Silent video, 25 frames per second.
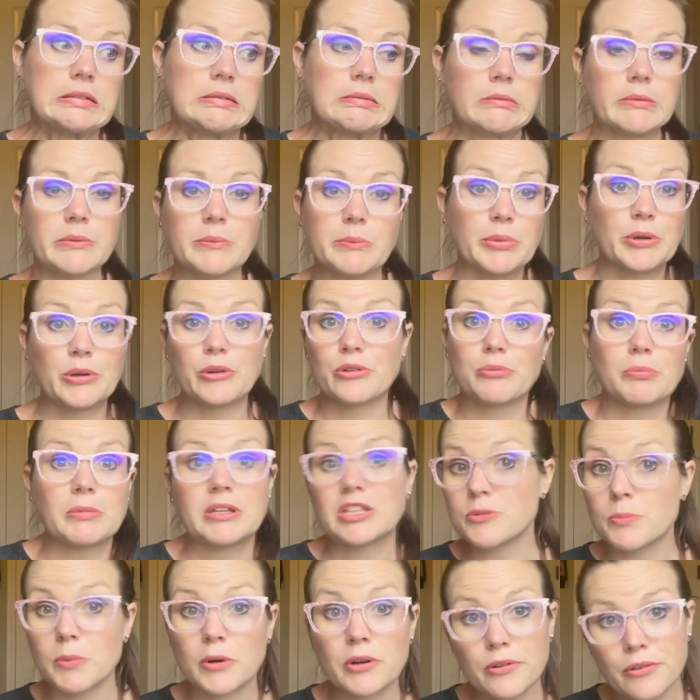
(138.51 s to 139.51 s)
birth means
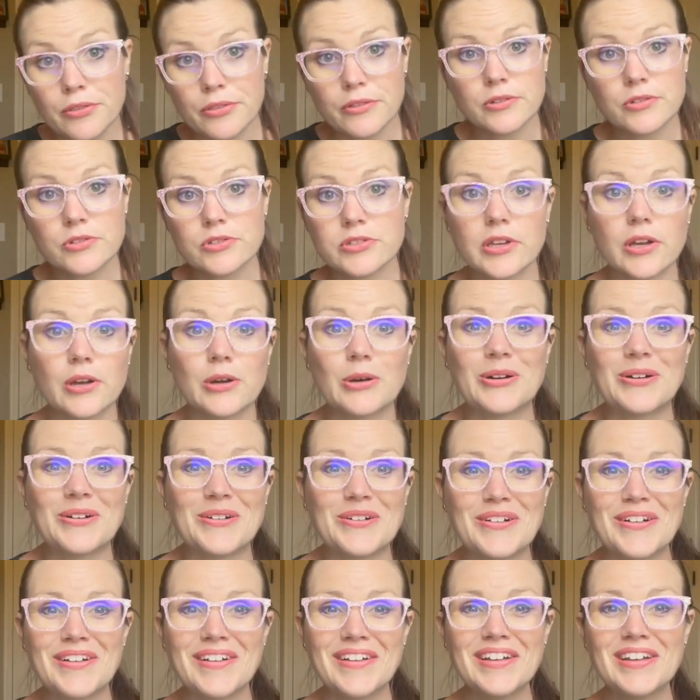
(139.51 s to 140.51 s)
birth.
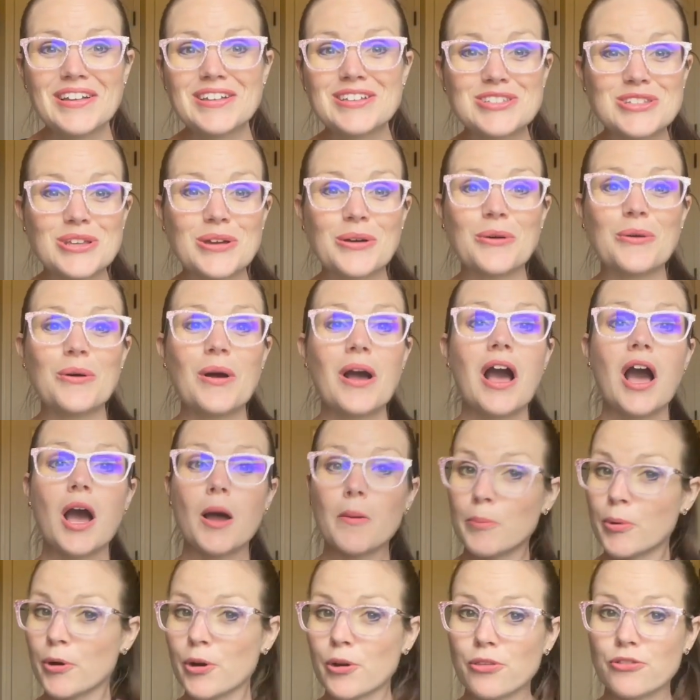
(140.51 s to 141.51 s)
So a
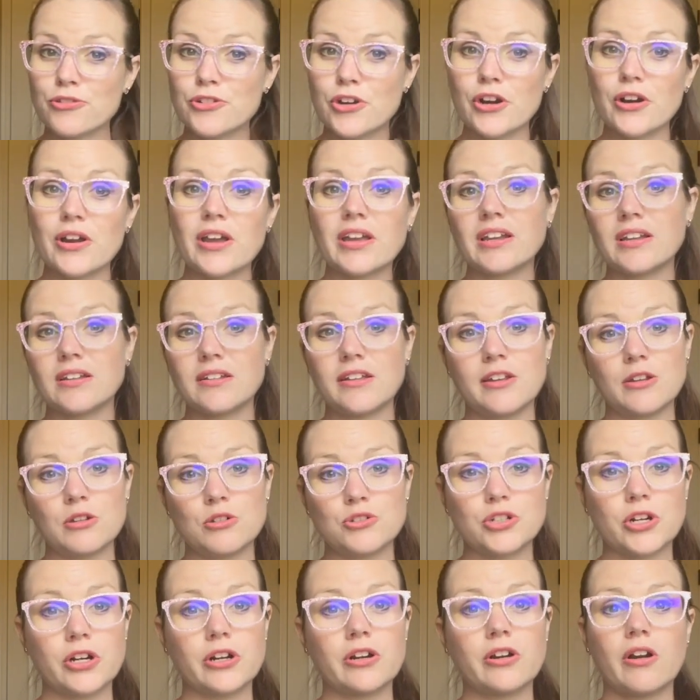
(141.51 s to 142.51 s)
birth chart and a natal
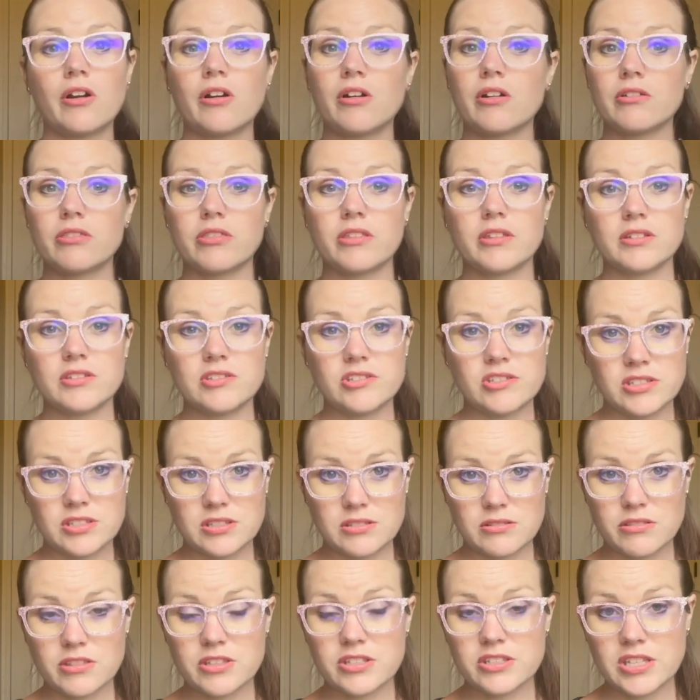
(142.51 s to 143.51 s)
chart are
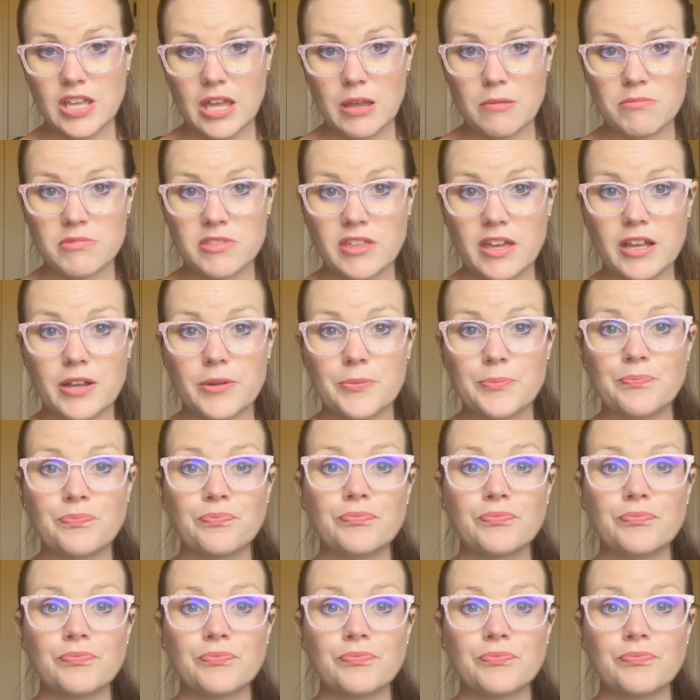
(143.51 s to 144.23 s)
the same thing.